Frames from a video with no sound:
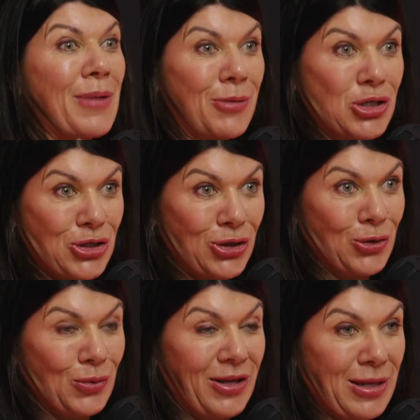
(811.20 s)
number
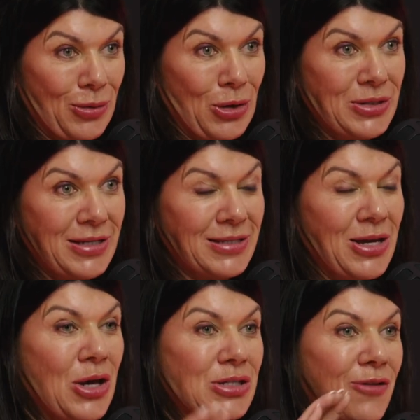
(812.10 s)
2 in the process.
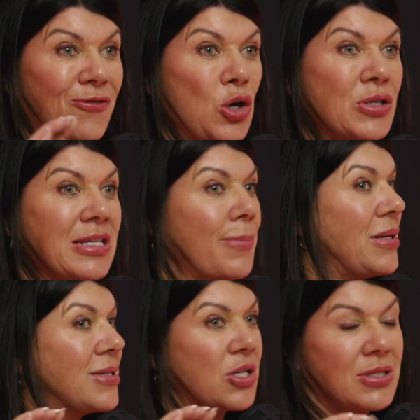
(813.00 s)
So the first step
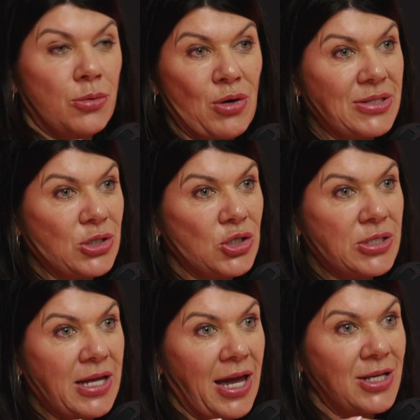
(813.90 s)
is just the research
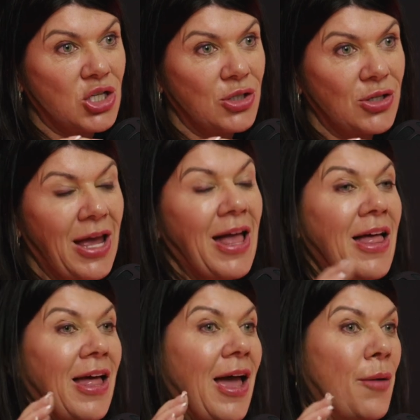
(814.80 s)
stage,
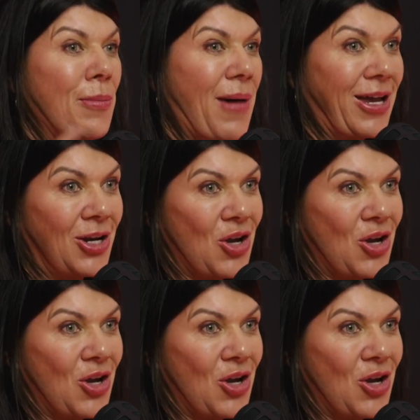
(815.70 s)
and we make it